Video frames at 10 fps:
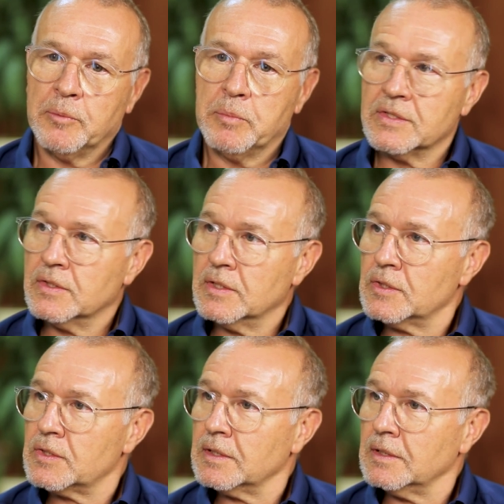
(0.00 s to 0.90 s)

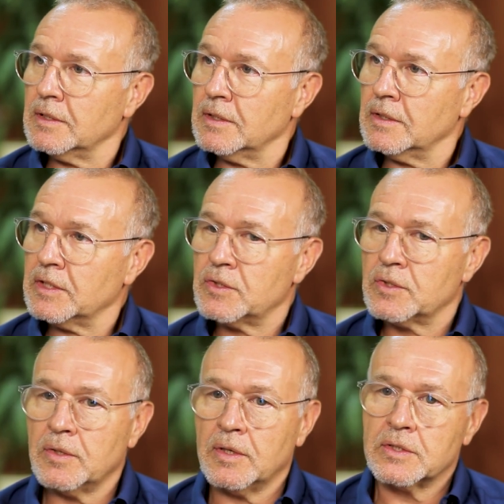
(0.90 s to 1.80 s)
business that
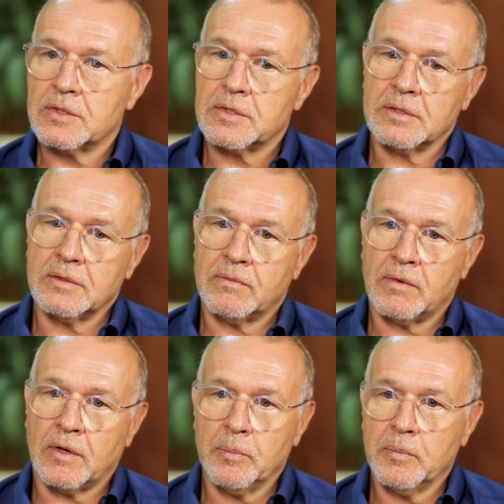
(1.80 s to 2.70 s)
starts
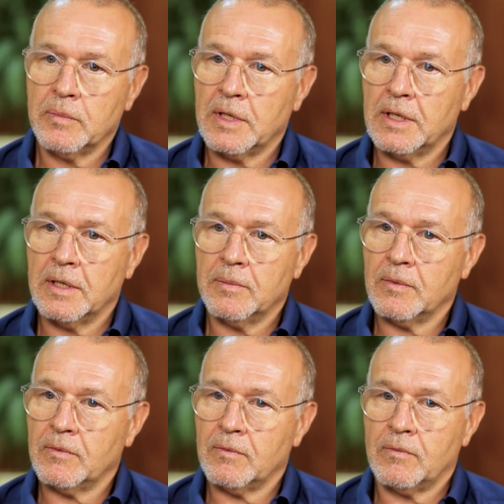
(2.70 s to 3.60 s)
from
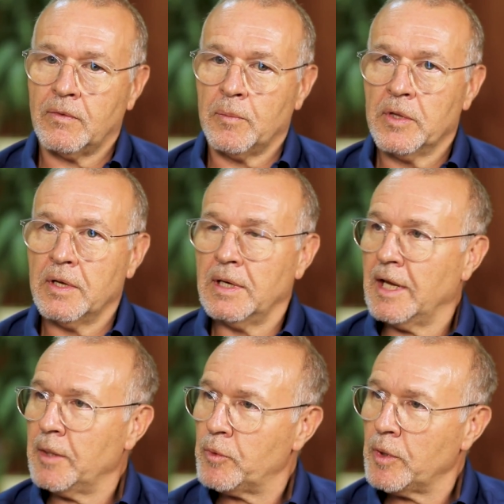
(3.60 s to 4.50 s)
the
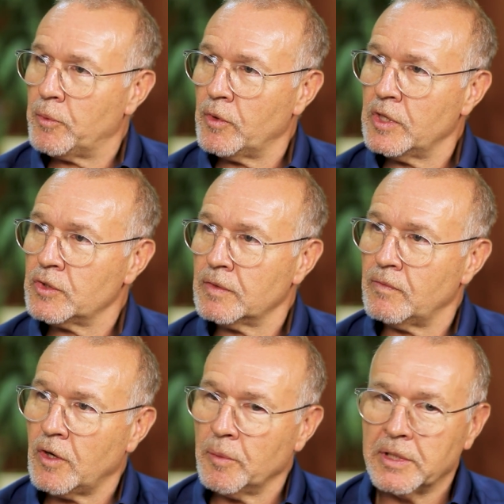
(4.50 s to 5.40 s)
land preparation,
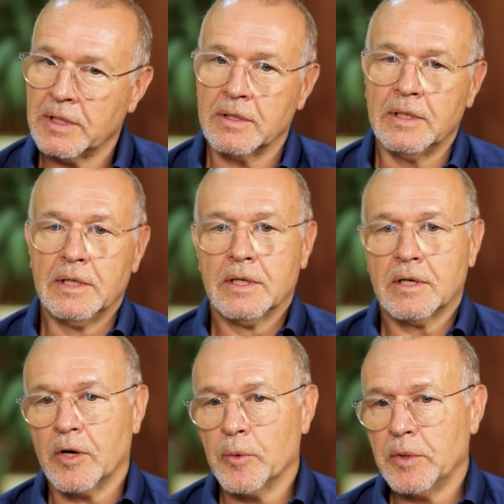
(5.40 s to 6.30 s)
farming,
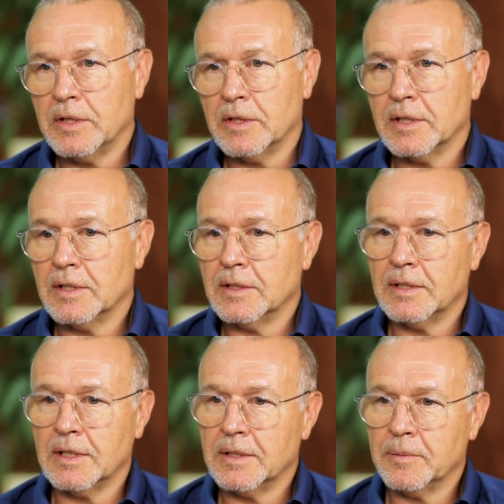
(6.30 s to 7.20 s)
growing
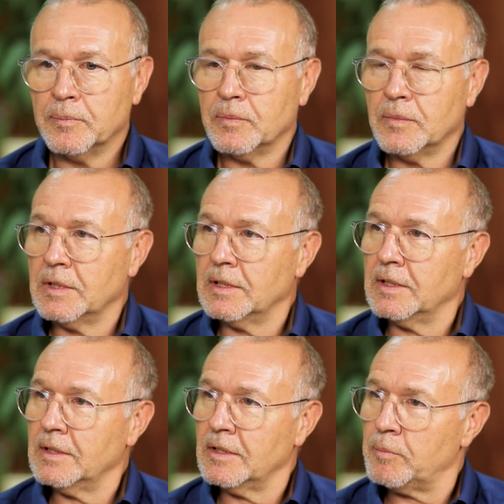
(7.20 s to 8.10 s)

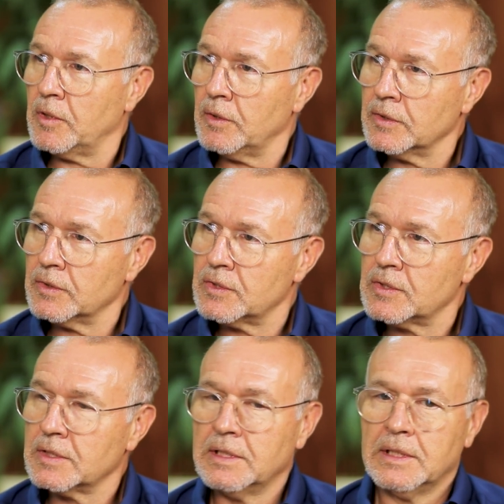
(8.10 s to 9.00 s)
the plants,